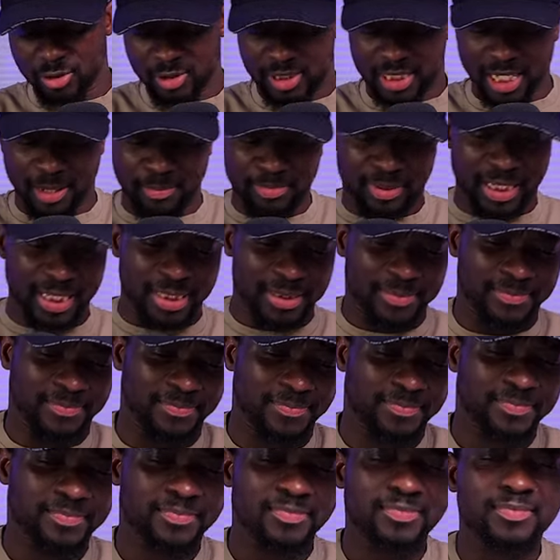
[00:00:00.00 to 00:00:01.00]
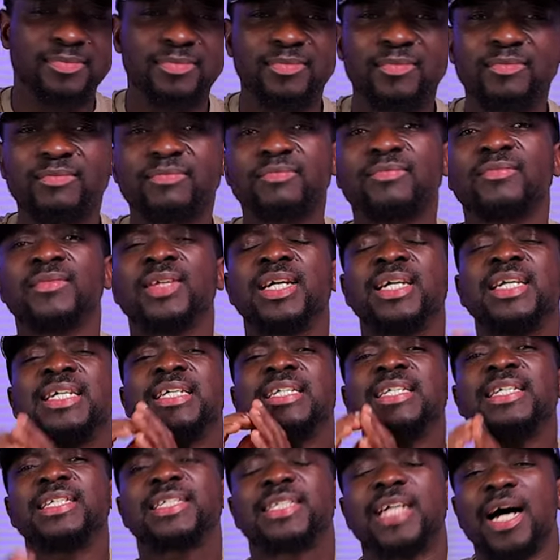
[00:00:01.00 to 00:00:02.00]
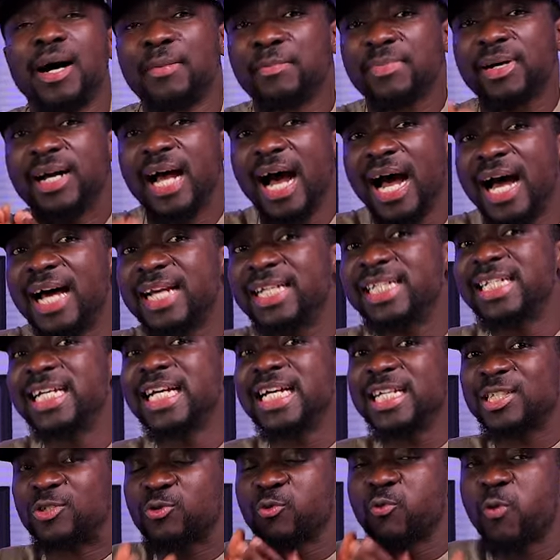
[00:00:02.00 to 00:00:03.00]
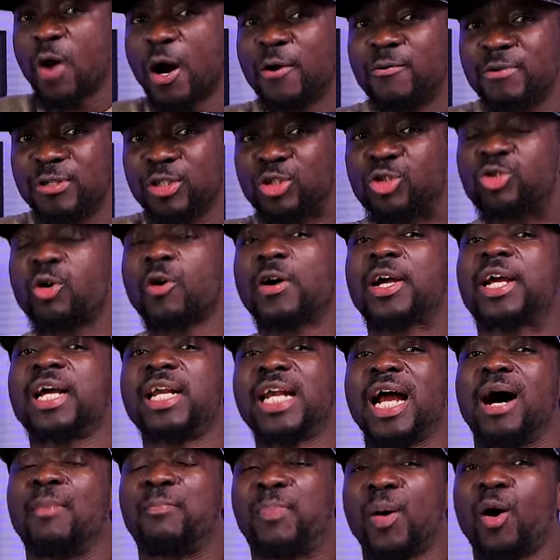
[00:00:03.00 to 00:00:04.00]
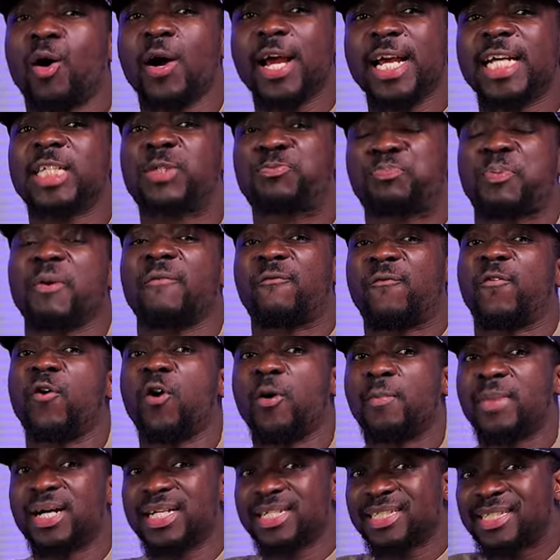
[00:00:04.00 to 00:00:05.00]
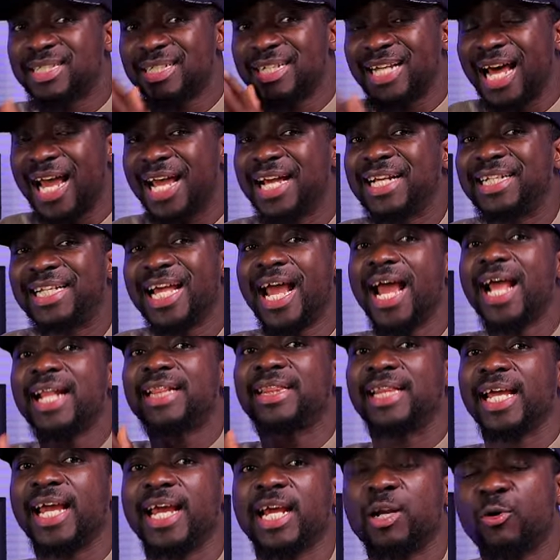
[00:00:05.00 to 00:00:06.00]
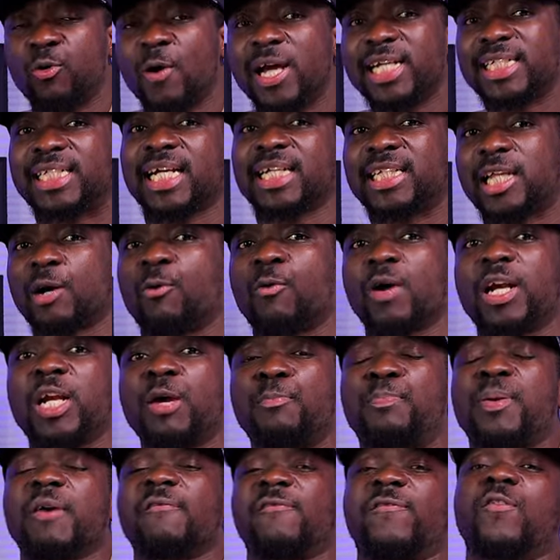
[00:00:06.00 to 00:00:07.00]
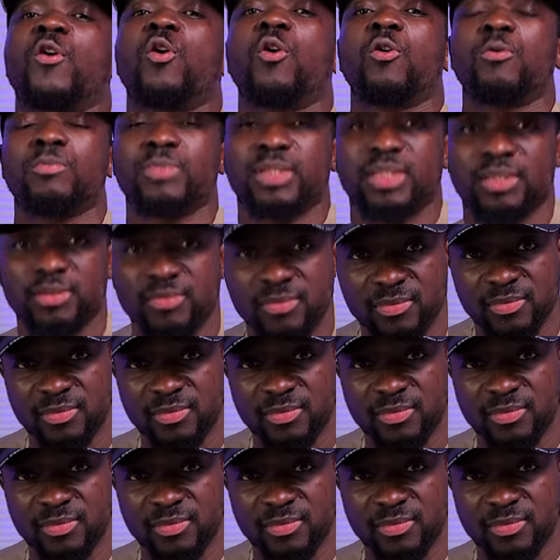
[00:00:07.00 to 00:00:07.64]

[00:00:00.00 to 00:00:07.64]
you something. Some Ghanaians weren't talking about his performance like they did when Shatawale performed.